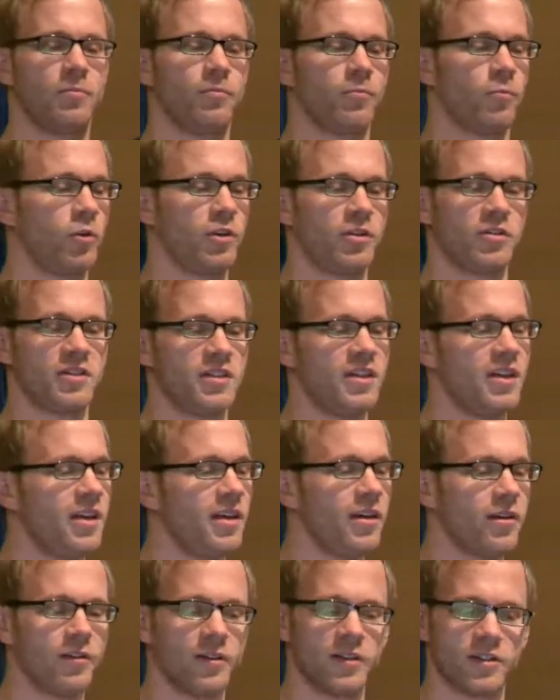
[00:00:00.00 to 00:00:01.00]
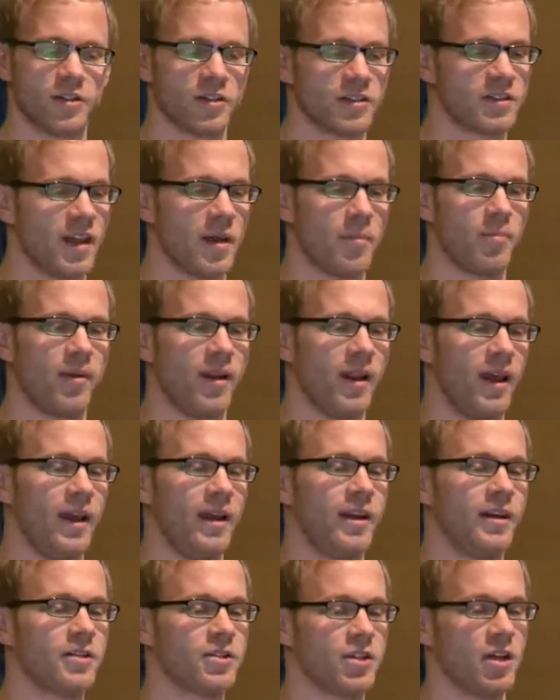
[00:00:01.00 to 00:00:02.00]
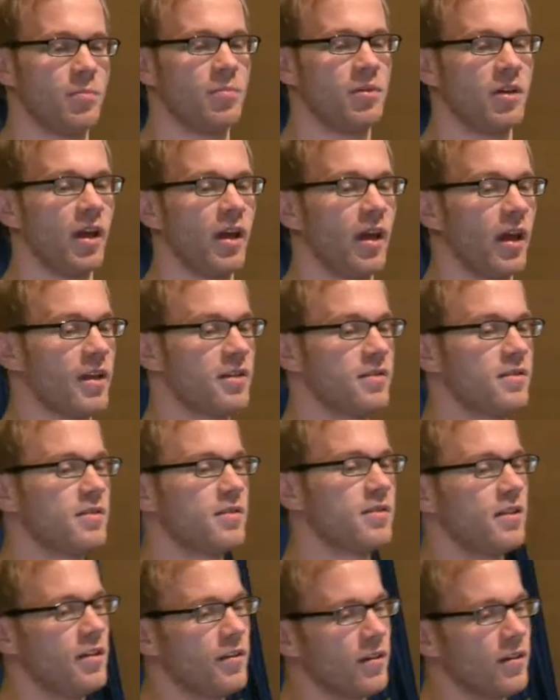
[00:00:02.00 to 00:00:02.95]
what you see here is just a plain JPA entity.